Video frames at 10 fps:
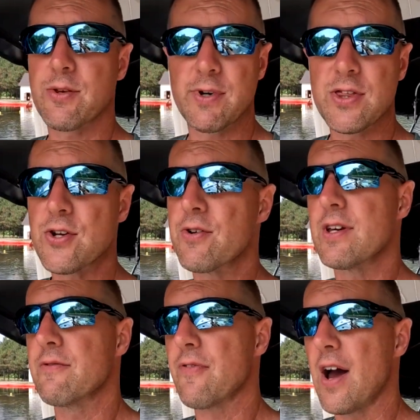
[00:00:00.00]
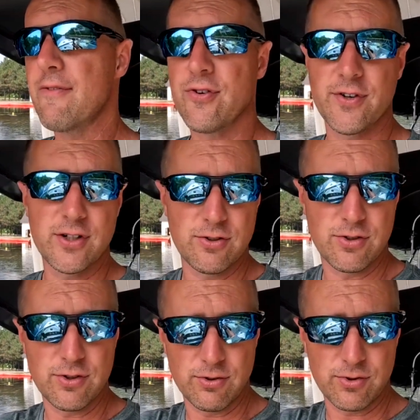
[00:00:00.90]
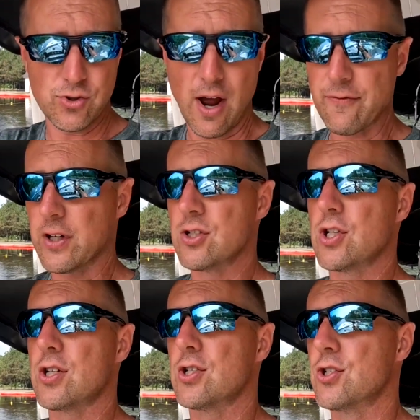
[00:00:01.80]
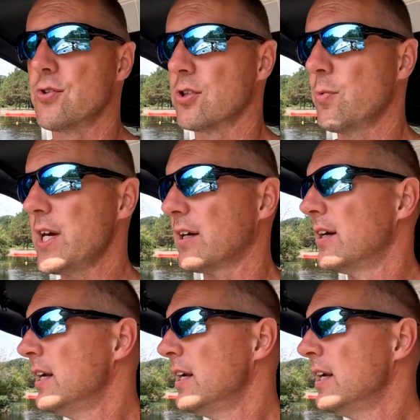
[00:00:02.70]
3.30 and 5.30 due to traffic congestion during the week.